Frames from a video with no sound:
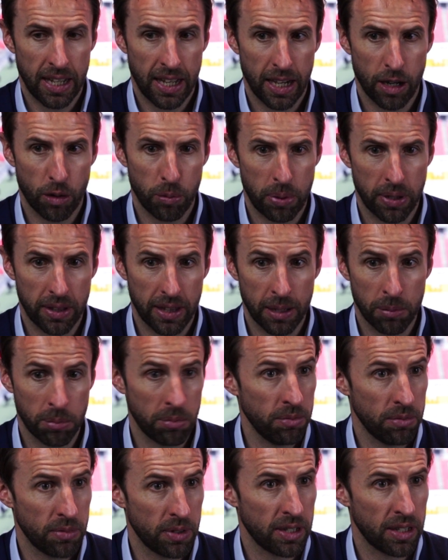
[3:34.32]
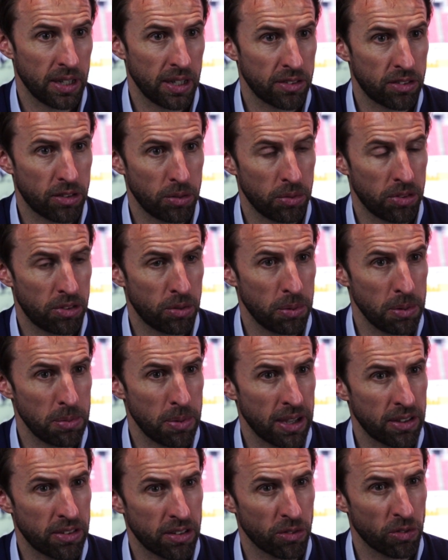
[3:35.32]
helping them to be
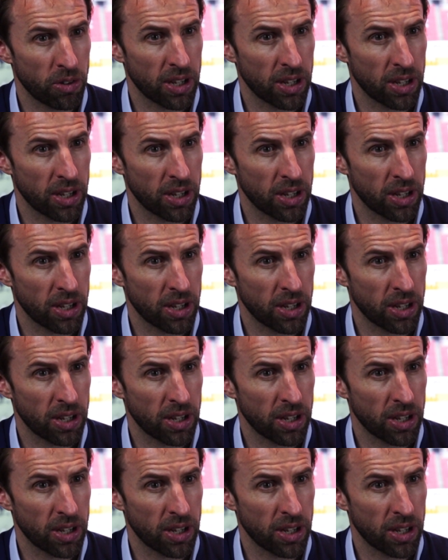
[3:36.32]
better,